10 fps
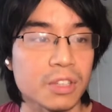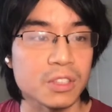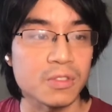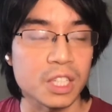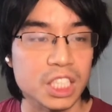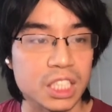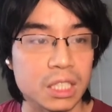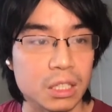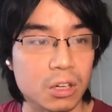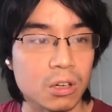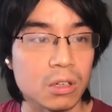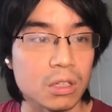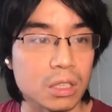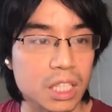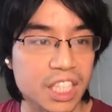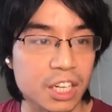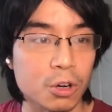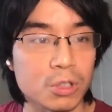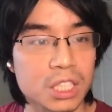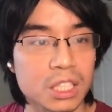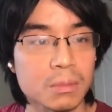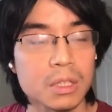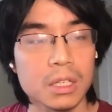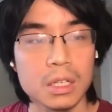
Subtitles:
this function called getHostName.